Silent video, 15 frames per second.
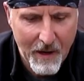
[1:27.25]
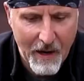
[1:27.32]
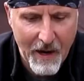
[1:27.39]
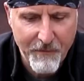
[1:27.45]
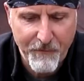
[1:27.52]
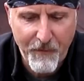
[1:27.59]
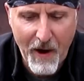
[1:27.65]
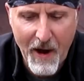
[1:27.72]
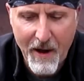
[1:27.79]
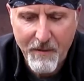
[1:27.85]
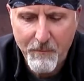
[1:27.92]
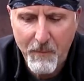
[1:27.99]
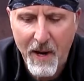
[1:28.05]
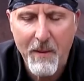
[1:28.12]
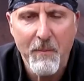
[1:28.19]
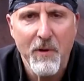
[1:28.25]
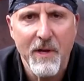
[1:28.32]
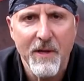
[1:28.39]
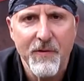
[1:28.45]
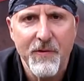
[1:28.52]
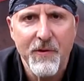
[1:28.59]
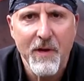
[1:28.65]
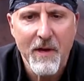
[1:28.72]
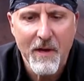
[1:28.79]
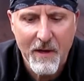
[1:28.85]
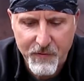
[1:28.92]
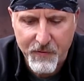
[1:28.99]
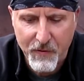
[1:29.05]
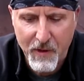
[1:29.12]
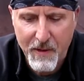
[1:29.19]
I have fond memories
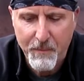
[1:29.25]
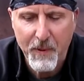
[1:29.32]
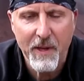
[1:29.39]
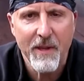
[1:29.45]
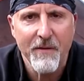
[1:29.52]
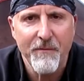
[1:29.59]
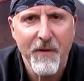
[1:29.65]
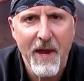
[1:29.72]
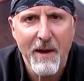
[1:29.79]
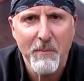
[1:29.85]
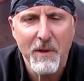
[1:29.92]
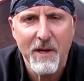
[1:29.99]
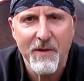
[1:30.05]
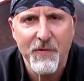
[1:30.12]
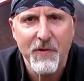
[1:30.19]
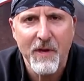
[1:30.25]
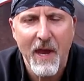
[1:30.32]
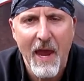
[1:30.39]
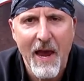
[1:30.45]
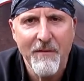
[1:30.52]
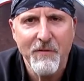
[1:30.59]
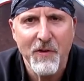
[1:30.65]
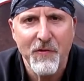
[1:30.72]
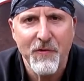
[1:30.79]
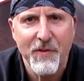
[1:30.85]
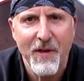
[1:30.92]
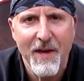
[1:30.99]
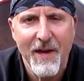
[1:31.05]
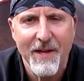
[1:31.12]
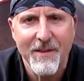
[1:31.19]
sleeping in the family's canvas
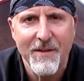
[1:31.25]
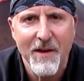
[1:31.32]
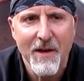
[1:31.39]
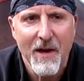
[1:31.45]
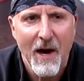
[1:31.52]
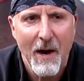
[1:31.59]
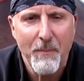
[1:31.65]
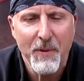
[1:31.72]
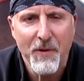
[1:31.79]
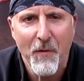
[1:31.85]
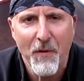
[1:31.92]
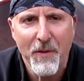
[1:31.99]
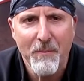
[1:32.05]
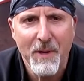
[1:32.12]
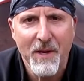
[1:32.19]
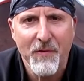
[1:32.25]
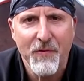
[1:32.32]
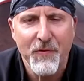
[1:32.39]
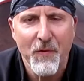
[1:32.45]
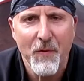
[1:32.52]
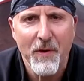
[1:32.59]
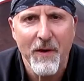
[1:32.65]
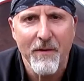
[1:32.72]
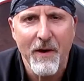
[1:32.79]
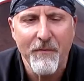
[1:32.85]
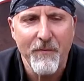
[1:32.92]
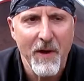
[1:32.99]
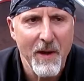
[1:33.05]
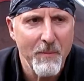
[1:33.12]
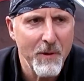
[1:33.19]
tent up in northern Minnesota. Our
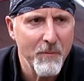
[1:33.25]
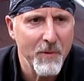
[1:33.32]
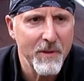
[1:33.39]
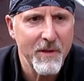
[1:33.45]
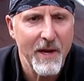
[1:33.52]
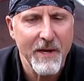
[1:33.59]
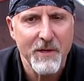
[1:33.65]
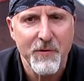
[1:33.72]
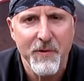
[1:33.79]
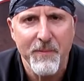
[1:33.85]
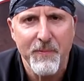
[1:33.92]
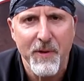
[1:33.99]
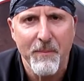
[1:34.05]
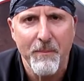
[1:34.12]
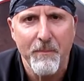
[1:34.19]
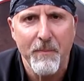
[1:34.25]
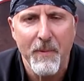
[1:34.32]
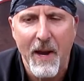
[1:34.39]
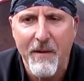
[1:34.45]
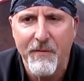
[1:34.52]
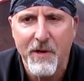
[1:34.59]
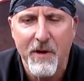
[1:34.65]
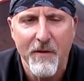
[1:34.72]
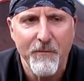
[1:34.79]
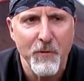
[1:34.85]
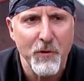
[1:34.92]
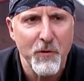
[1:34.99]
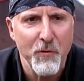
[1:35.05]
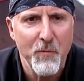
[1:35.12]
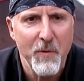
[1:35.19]
family would take trips up every year for
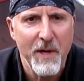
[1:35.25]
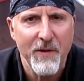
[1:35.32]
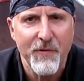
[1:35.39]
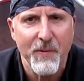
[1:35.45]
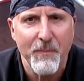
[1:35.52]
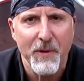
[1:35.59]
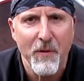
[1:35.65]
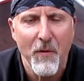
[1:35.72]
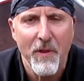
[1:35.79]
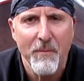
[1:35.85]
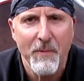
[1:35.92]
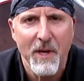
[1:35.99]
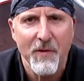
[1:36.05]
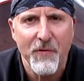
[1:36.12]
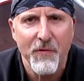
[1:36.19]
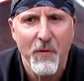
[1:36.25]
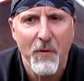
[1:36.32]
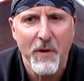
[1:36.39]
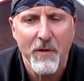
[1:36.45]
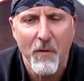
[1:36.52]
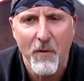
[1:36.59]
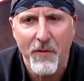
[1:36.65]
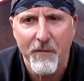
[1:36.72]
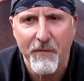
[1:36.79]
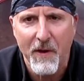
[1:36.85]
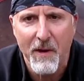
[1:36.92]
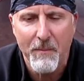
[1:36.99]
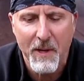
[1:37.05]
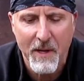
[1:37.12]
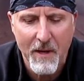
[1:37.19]
2 weeks up in northern Minnesota, north of
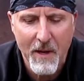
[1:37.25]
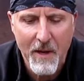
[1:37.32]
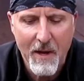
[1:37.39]
Hibbing.